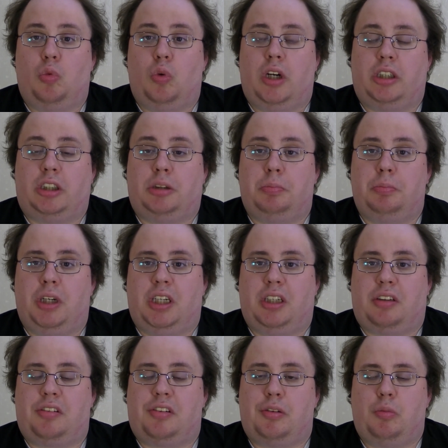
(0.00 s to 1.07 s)
which
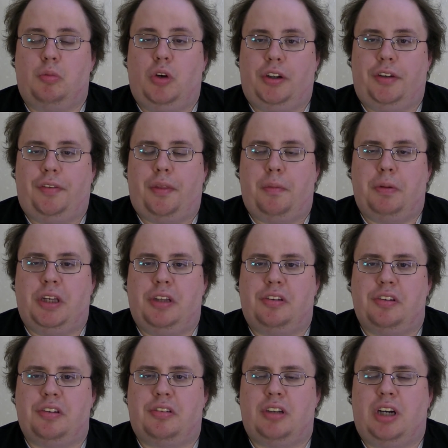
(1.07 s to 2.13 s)
makes one of the
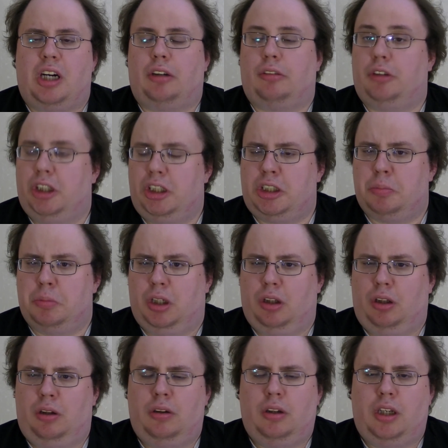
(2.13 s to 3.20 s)
pieces
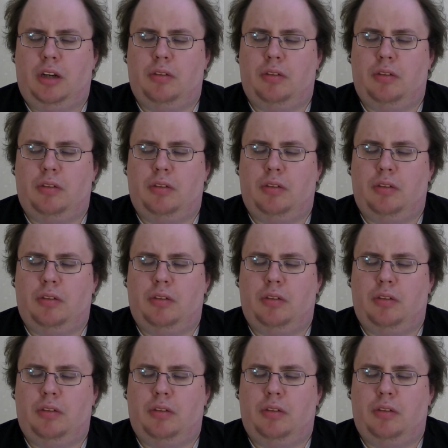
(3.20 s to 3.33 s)
unreachable,